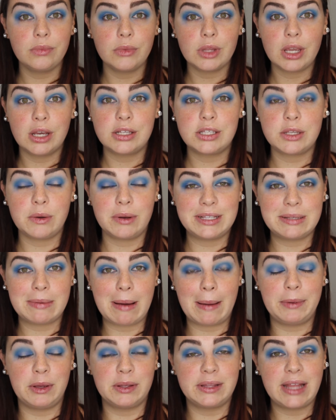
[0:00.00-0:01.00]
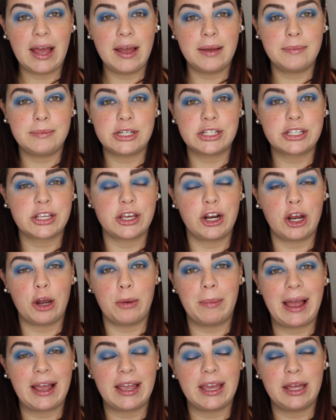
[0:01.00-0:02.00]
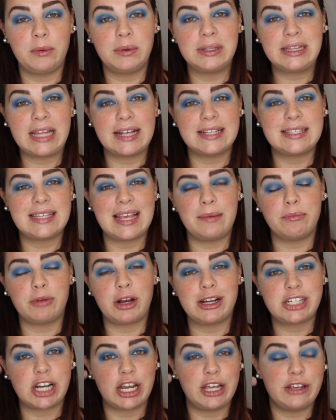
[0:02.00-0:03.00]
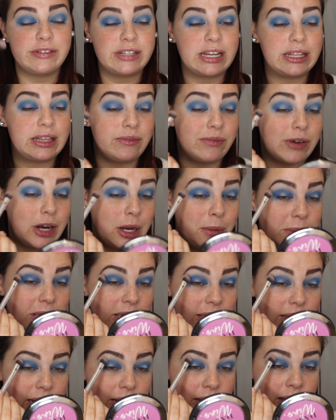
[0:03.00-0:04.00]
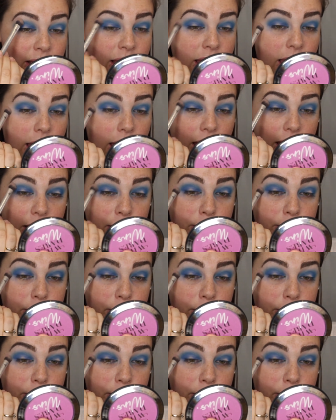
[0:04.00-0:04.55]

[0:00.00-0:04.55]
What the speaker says: So once I'm happy with that, I'm just going to go back in with that same brush I used at the very beginning and